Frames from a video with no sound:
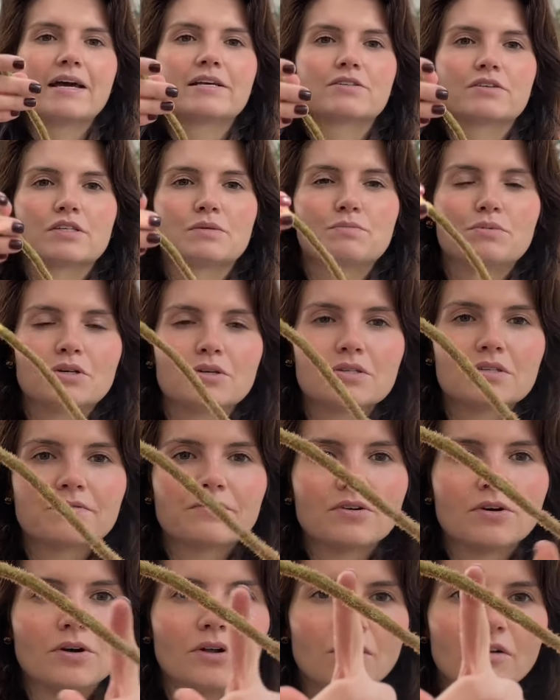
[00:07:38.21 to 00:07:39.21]
so it's
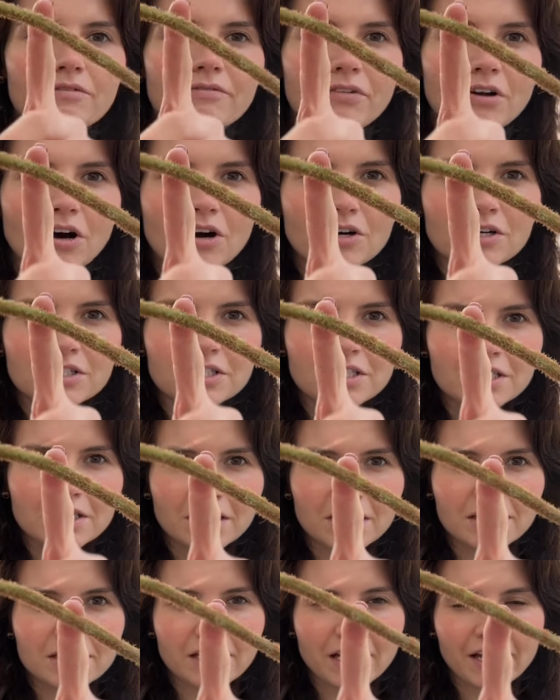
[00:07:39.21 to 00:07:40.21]
beautiful flocked
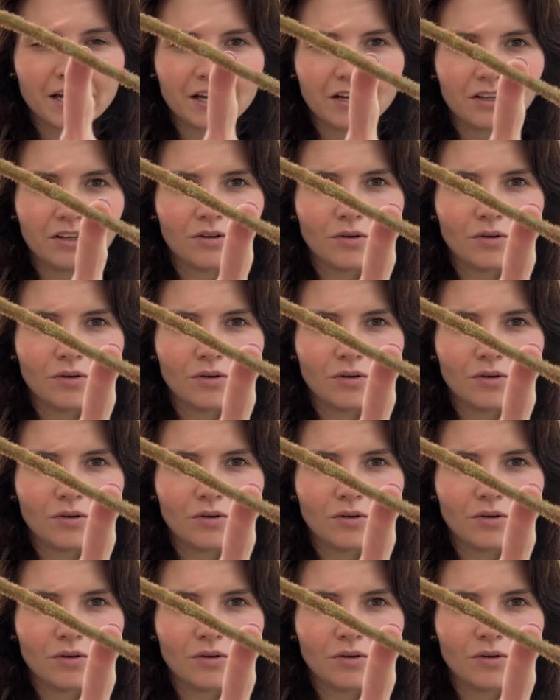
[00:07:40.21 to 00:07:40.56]
detail